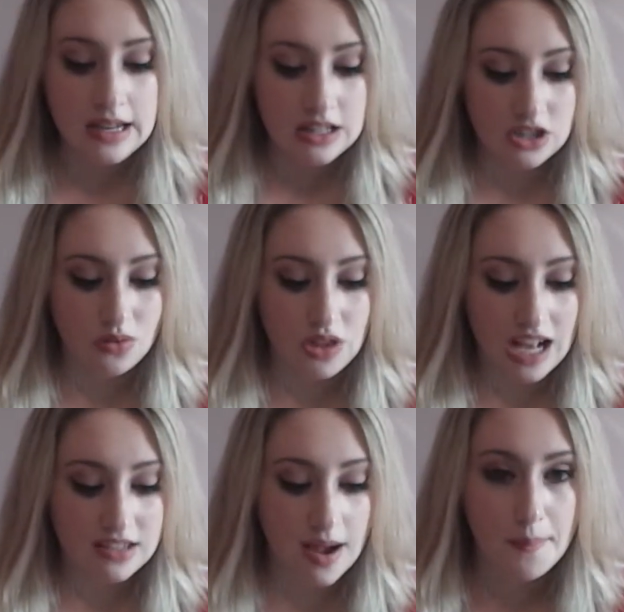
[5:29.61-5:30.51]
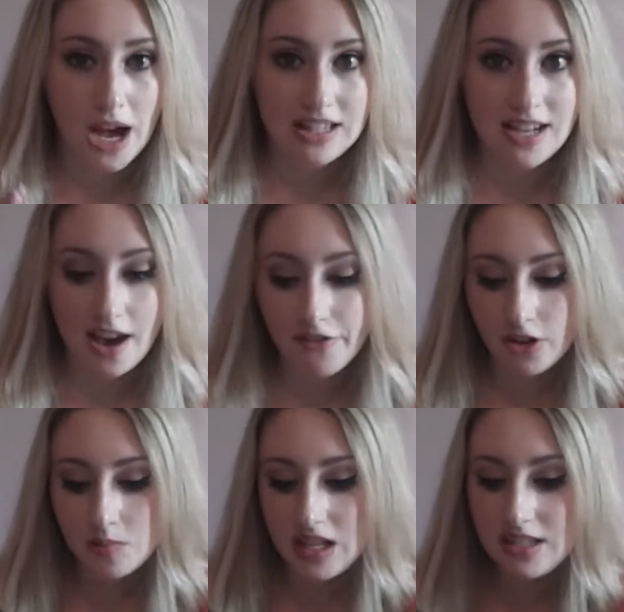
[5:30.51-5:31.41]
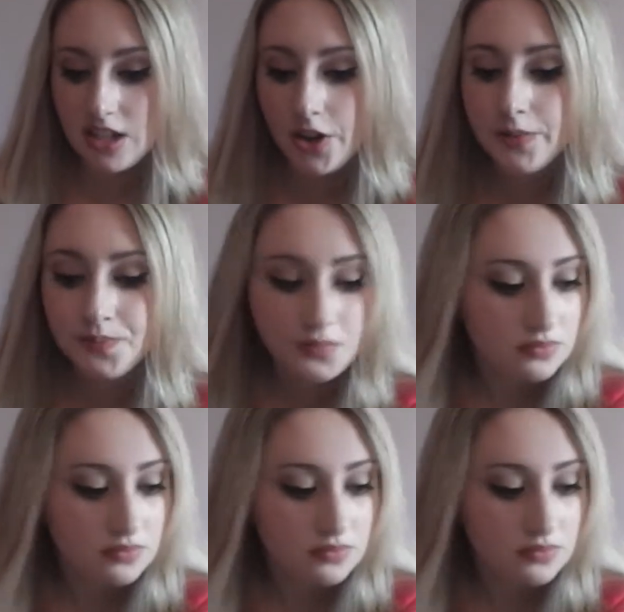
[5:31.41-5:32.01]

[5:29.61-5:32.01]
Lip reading: So that's a must-have for me too.